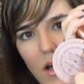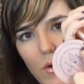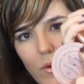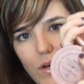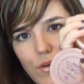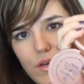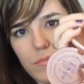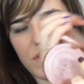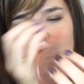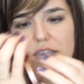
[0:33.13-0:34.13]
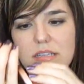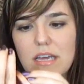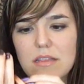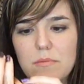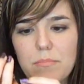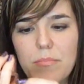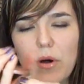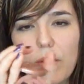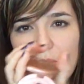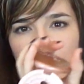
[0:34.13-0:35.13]
where you can place like the
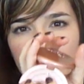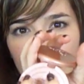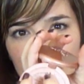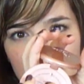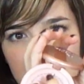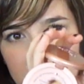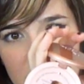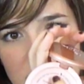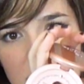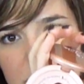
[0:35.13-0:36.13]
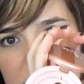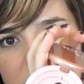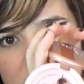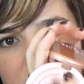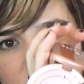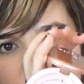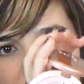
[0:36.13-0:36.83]
ballpoint pen tip in it, and you can